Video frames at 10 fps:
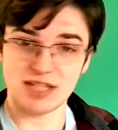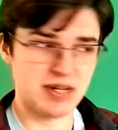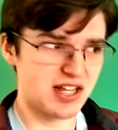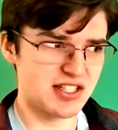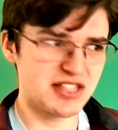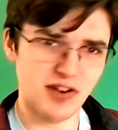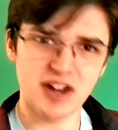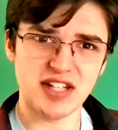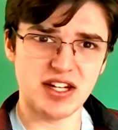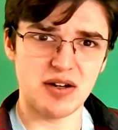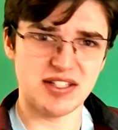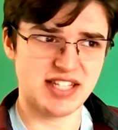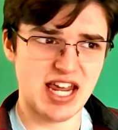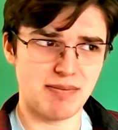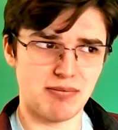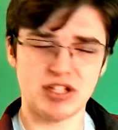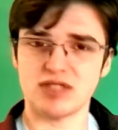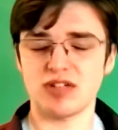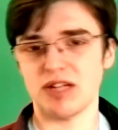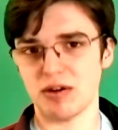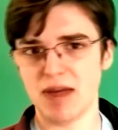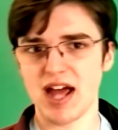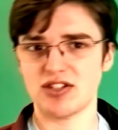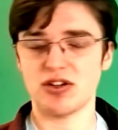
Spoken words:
Because as far as I know, this game wasn't really remastered,